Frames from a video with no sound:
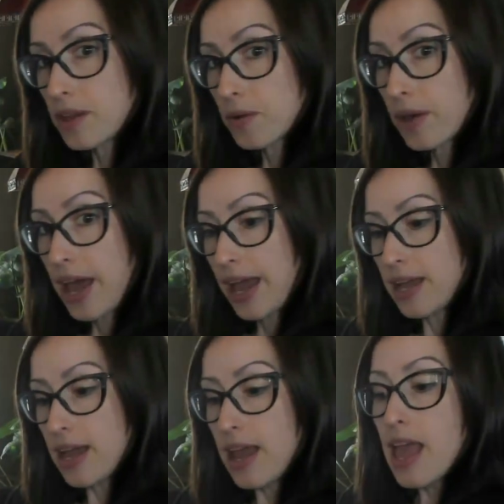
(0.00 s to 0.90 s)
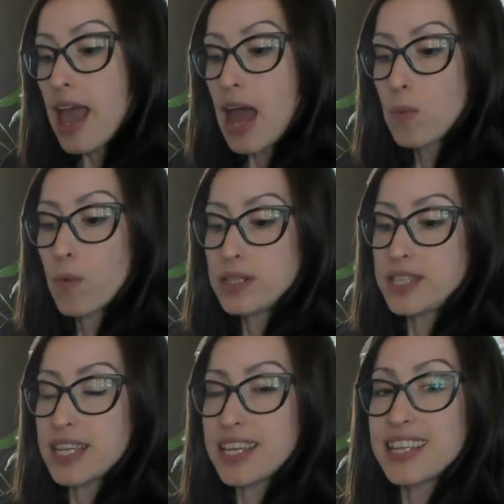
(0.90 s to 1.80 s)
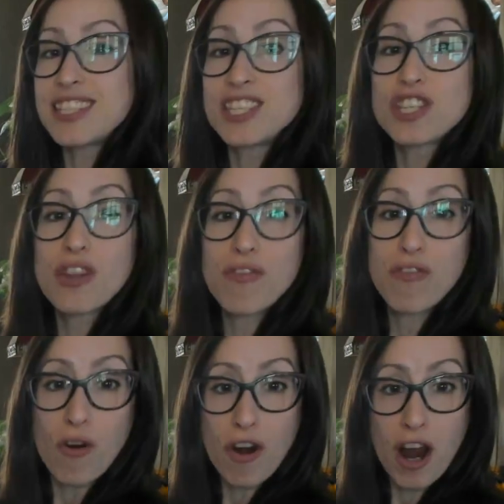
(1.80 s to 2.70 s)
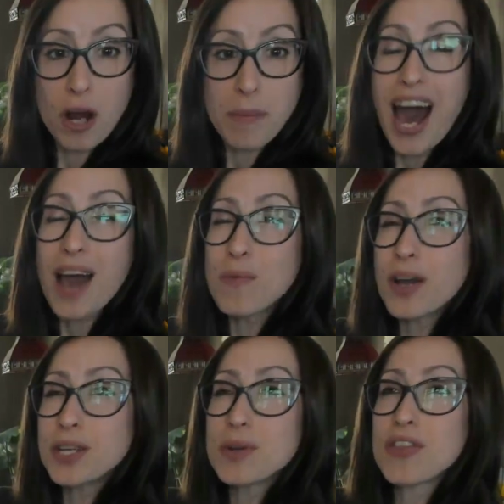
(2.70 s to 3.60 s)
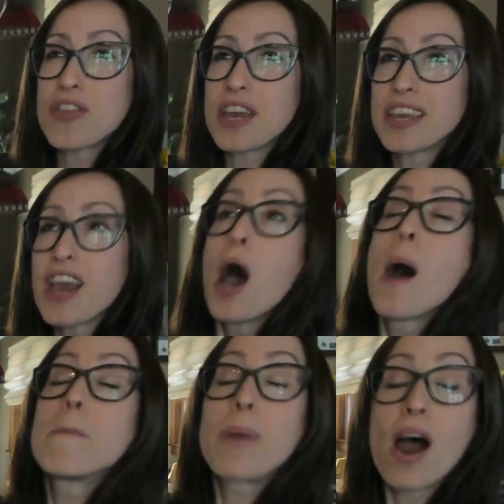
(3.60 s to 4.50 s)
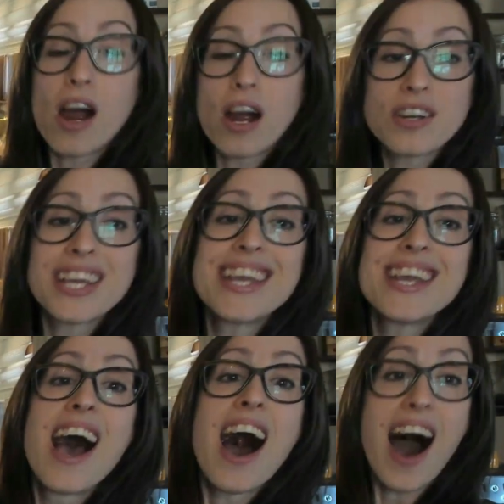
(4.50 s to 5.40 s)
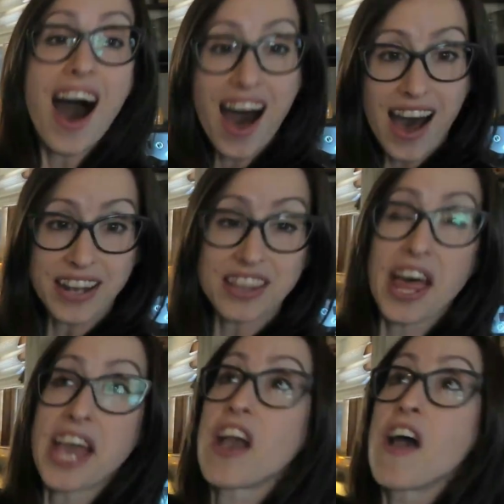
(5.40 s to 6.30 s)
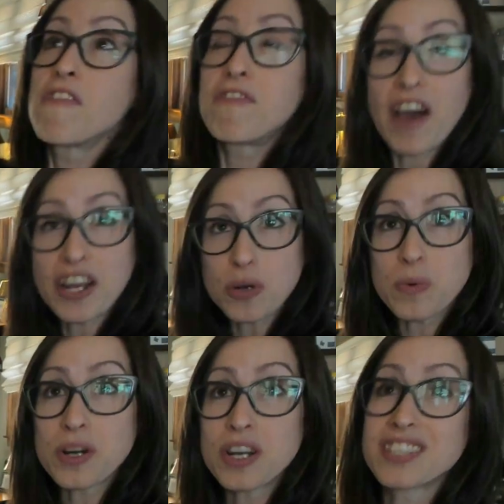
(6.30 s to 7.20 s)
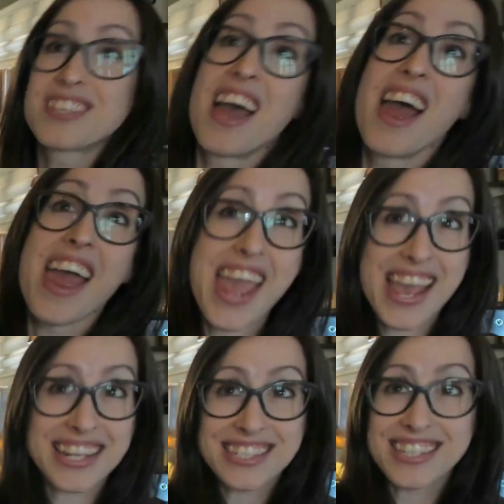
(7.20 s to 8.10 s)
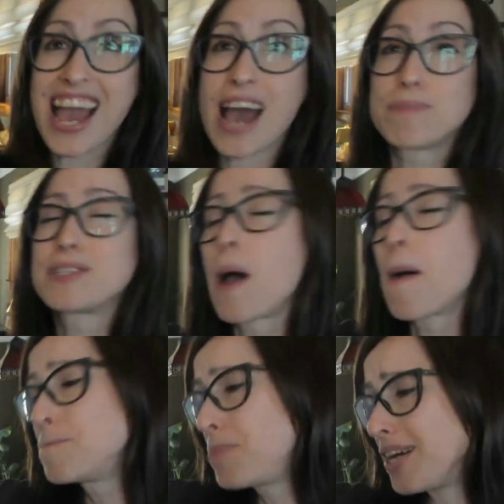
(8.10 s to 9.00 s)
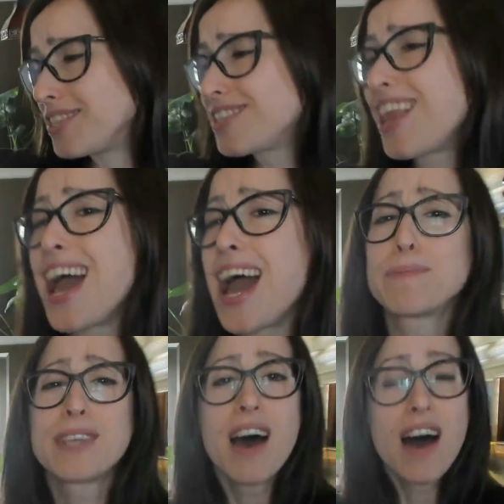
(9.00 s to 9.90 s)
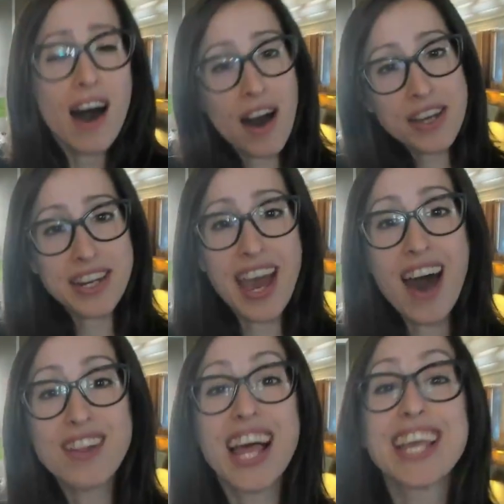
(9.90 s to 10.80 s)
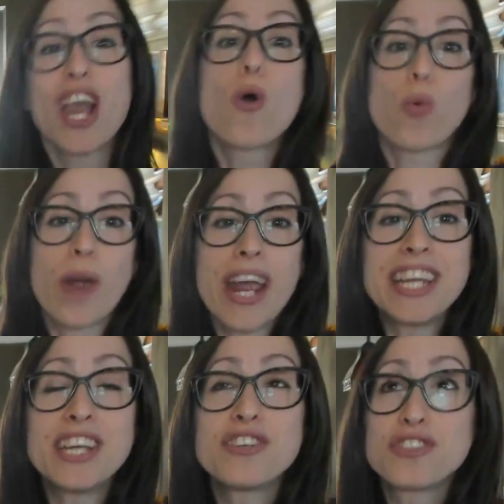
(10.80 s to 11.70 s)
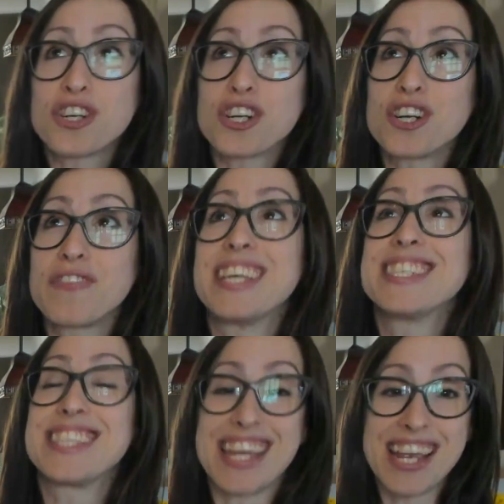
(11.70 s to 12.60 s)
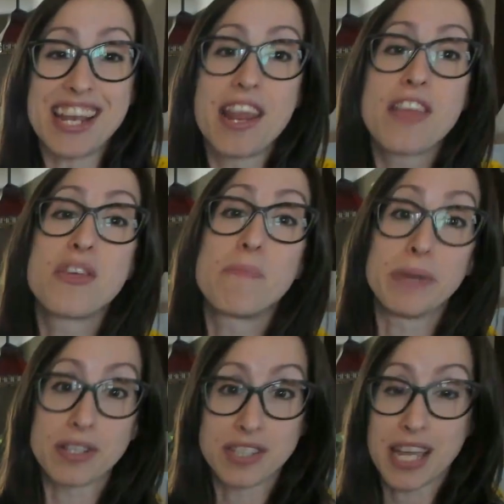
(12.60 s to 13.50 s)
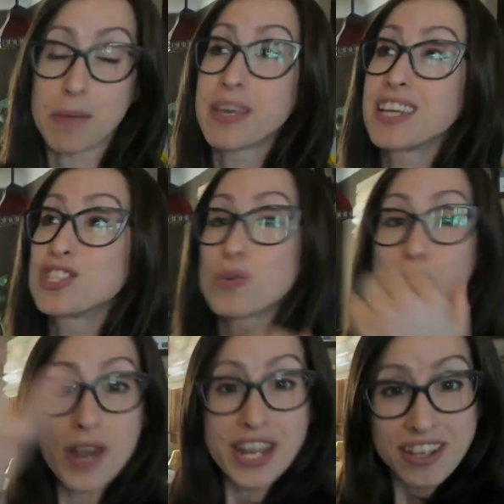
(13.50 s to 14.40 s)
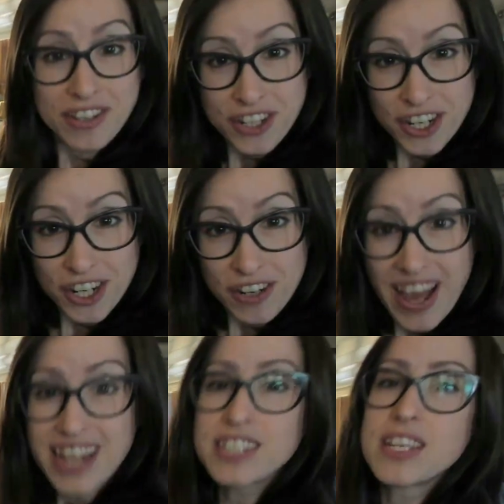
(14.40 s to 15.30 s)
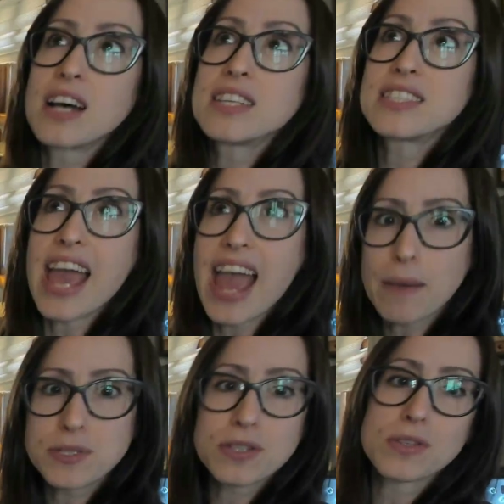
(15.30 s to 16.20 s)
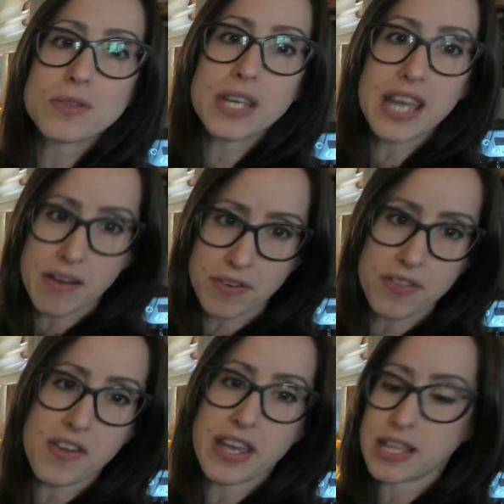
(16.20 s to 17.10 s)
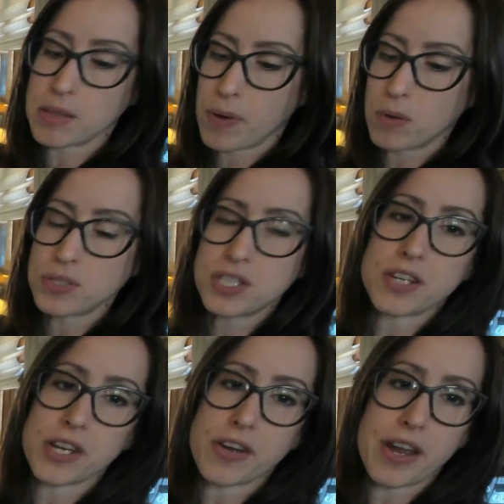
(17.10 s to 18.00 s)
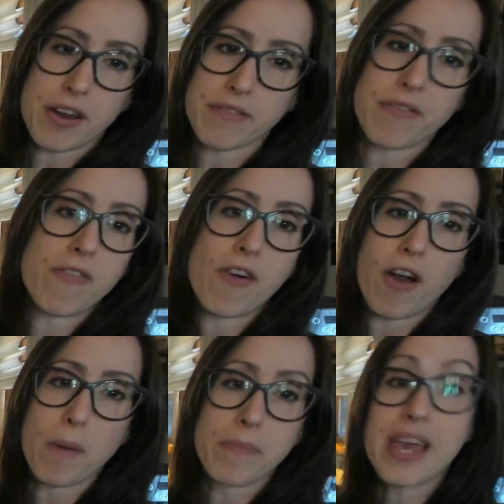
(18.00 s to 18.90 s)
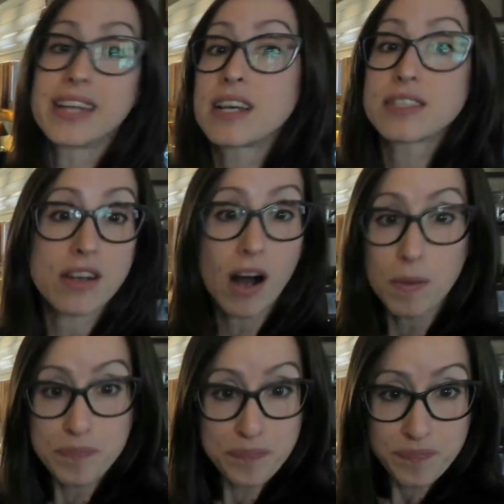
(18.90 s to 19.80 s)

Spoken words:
okay? And once it gets into the forearm, I want you to think party on, like fireworks, hand slaps, butt slaps, hug it out, like radial nerve is in the building because the radial nerve does absolutely everything in the posterior area of the forearm. It does it all.